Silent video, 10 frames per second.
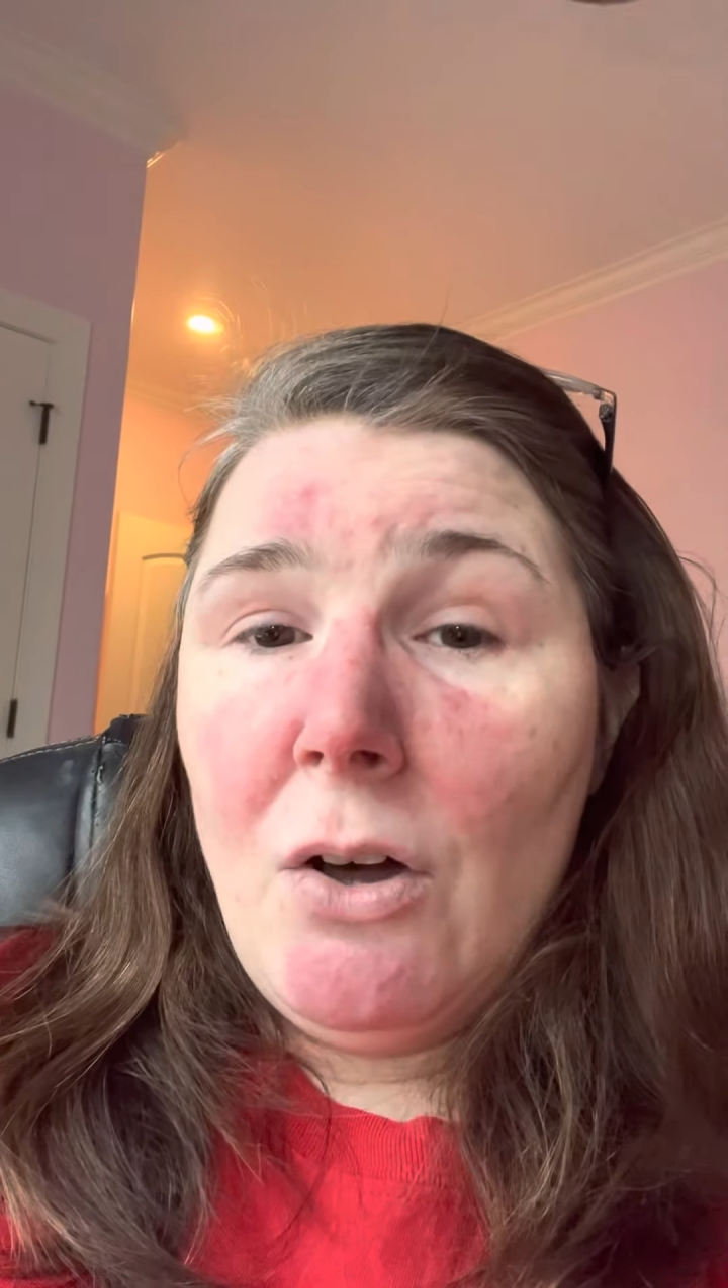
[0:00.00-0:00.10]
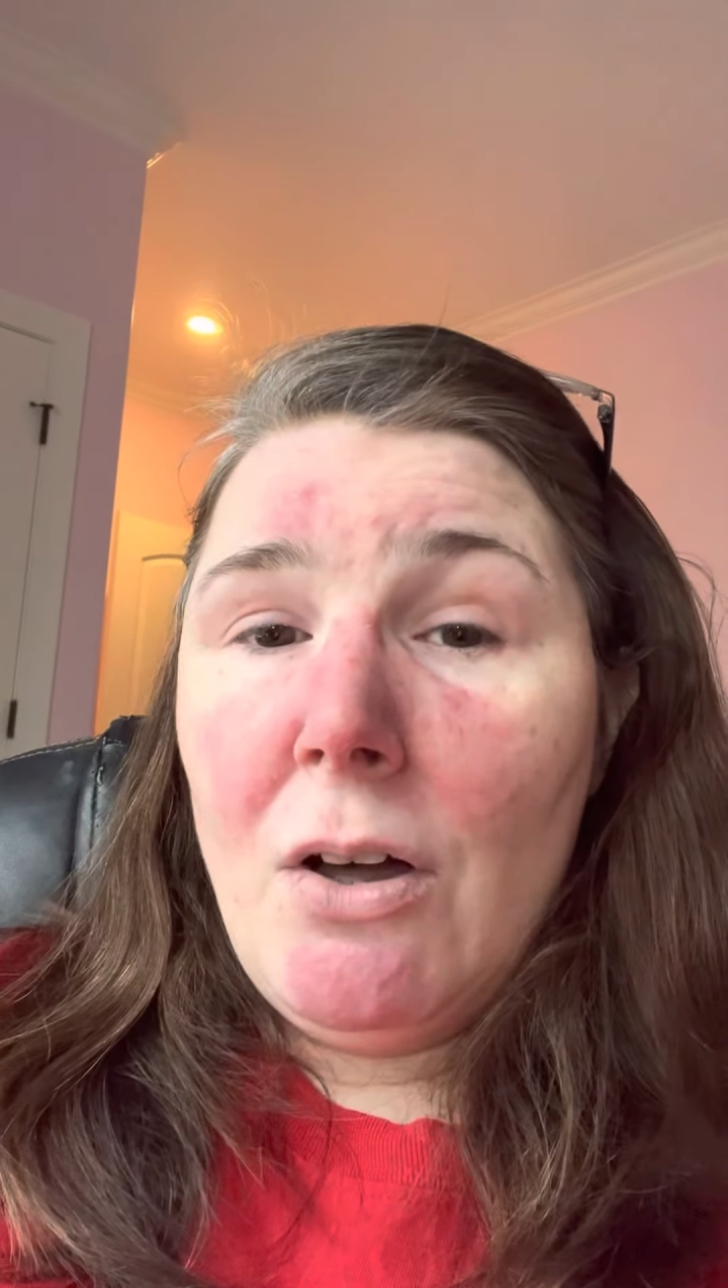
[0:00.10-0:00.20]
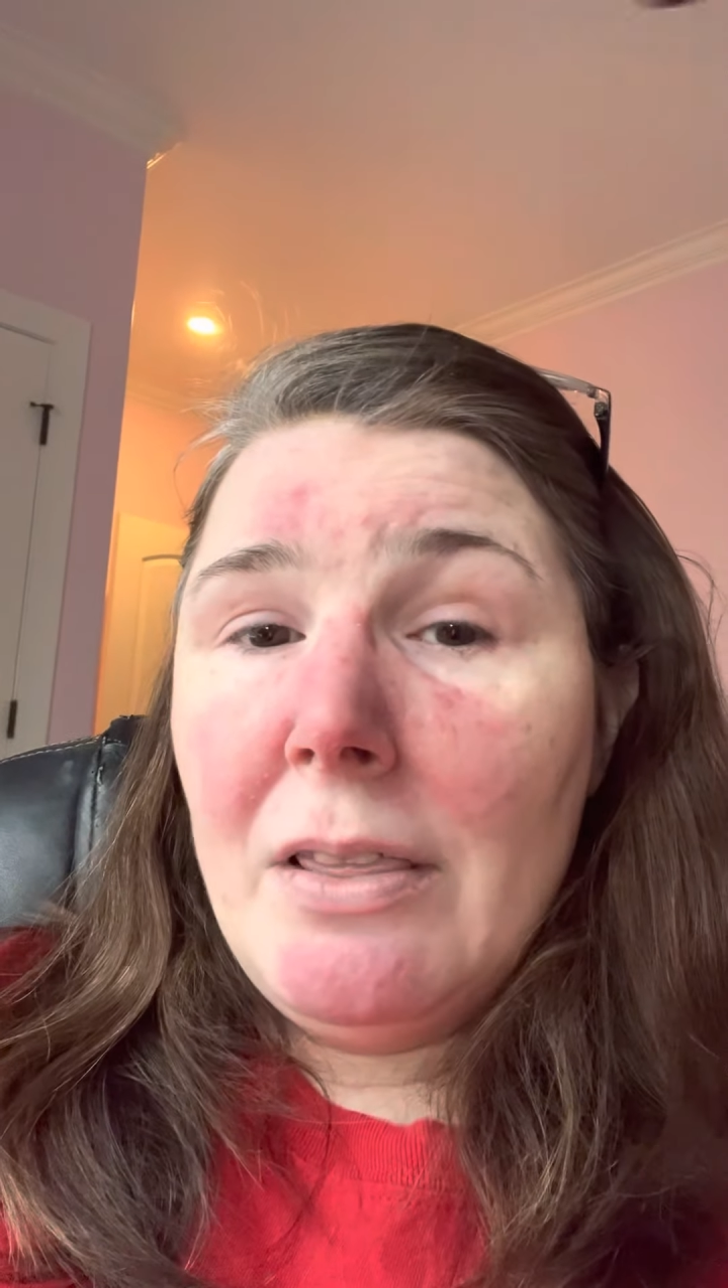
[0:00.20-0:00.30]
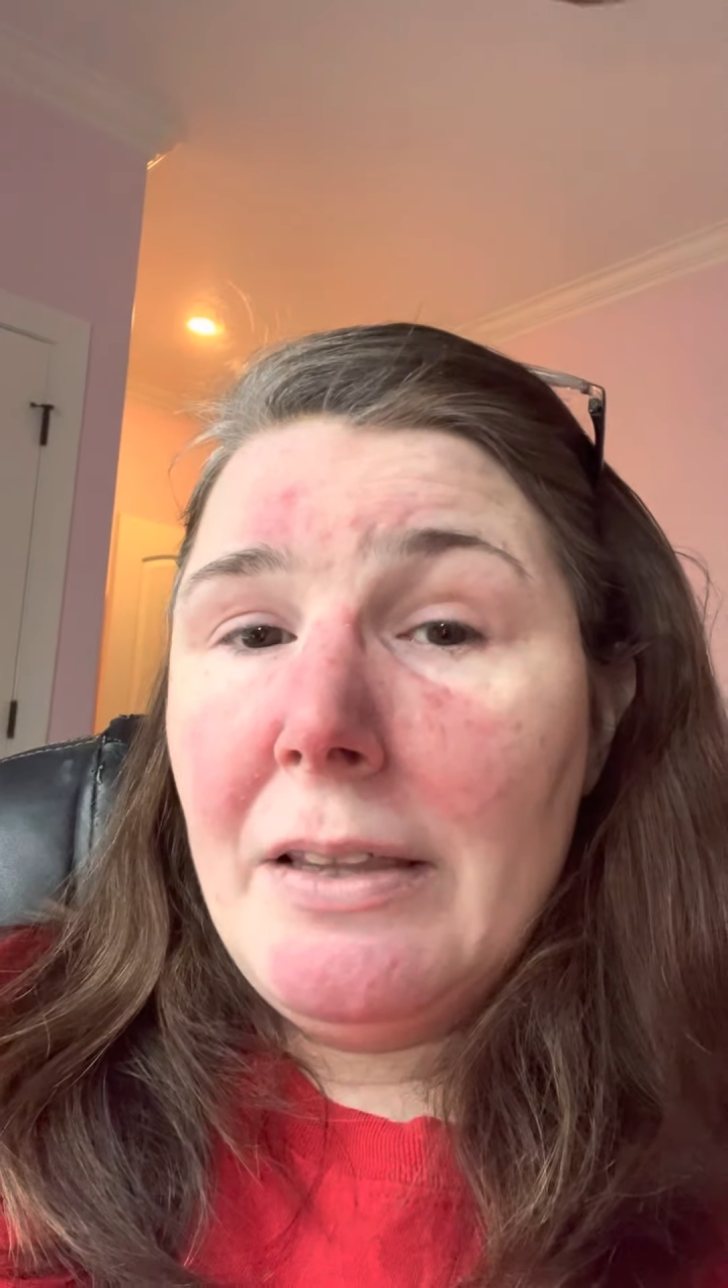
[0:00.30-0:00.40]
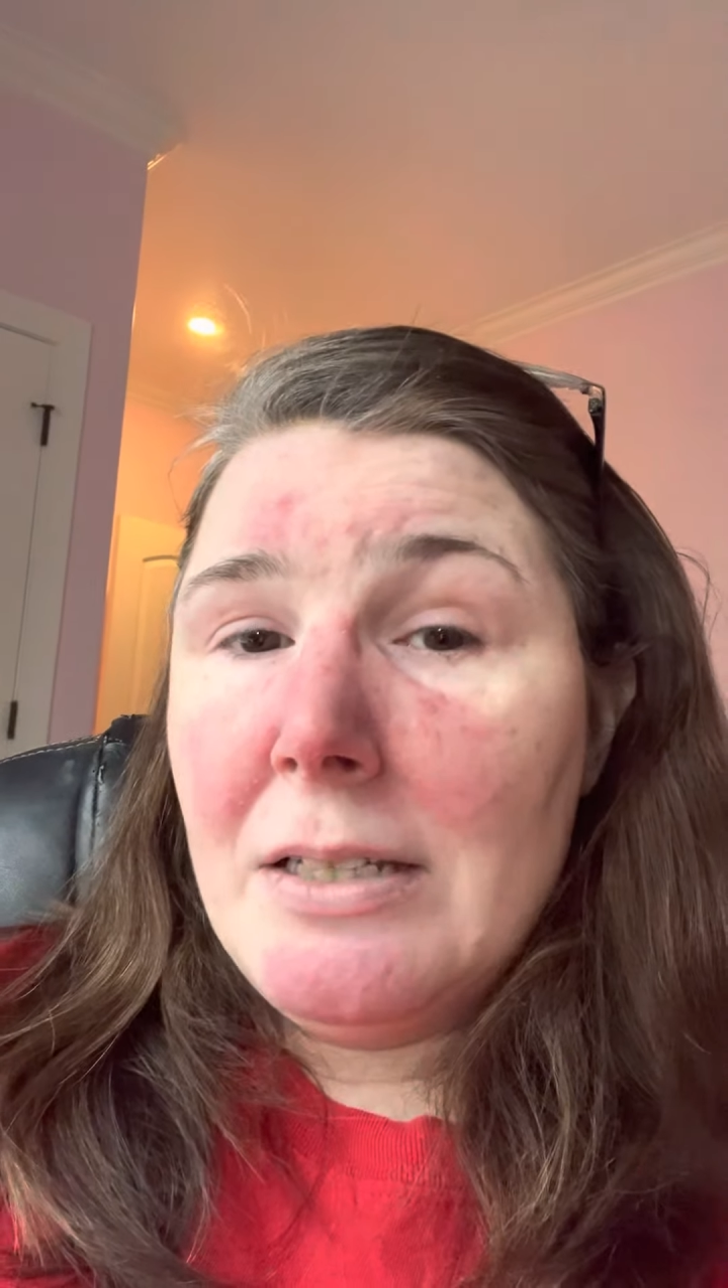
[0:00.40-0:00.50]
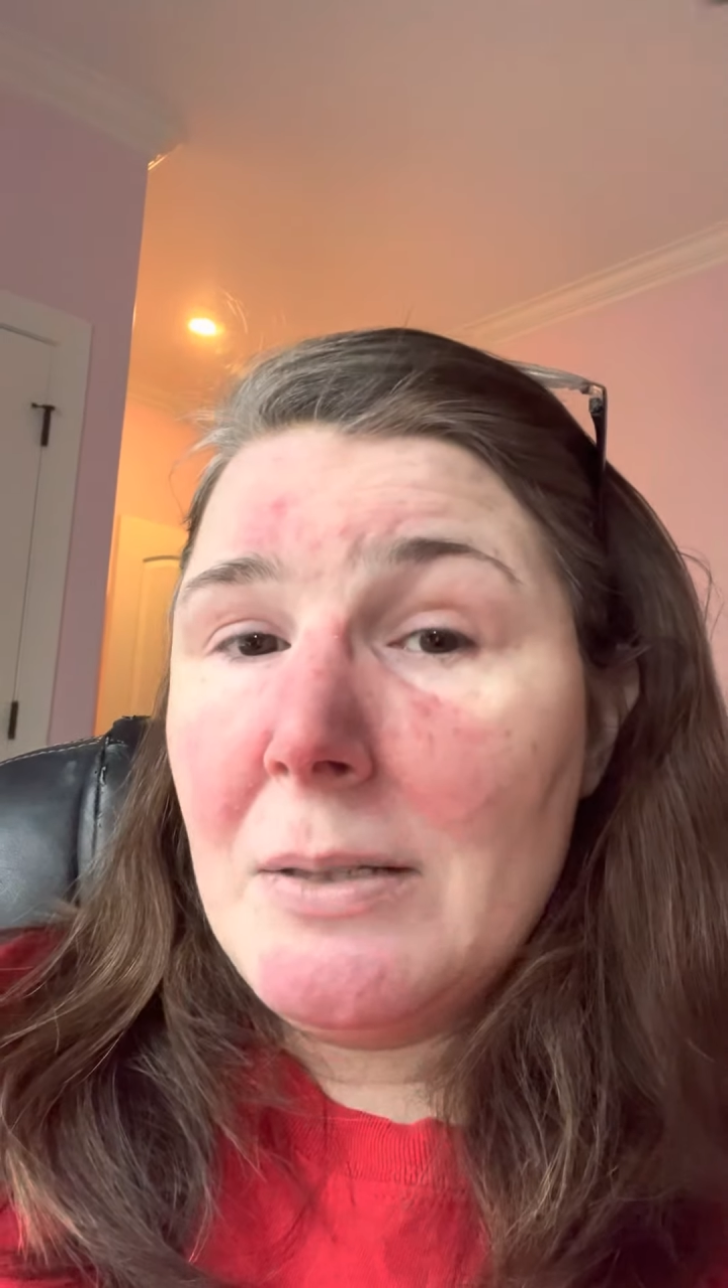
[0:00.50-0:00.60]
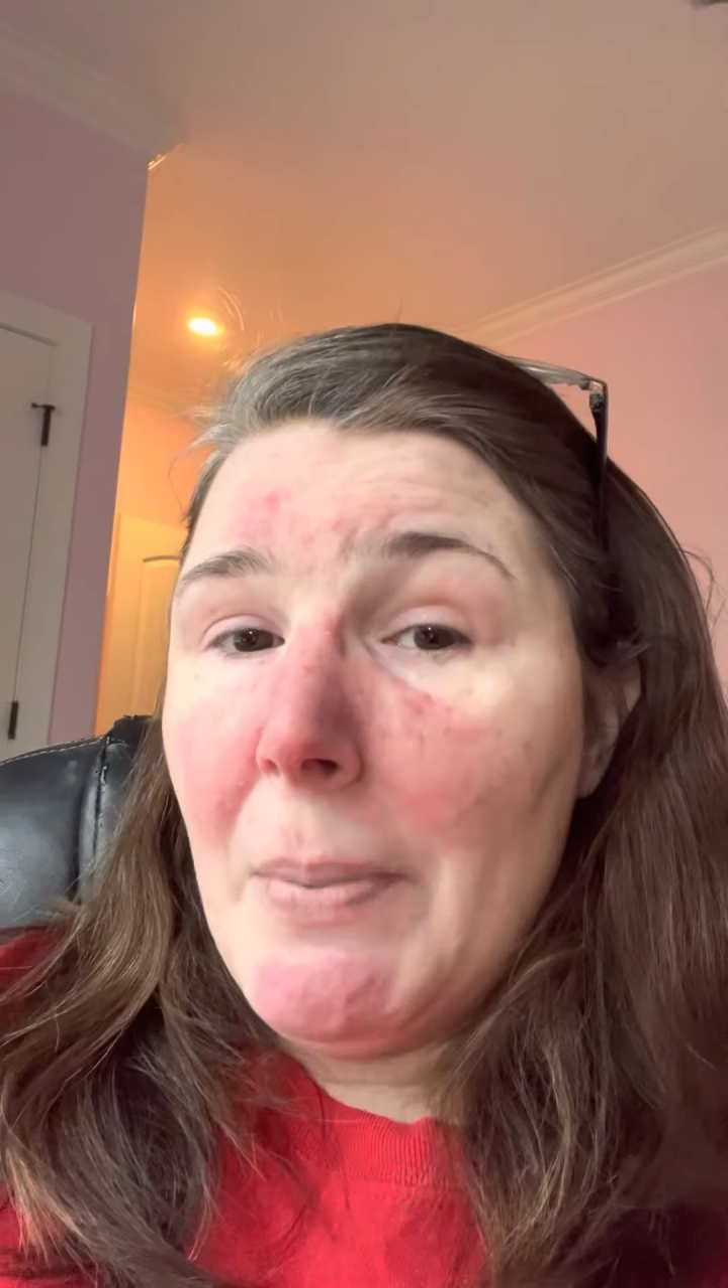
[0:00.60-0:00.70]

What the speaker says: on this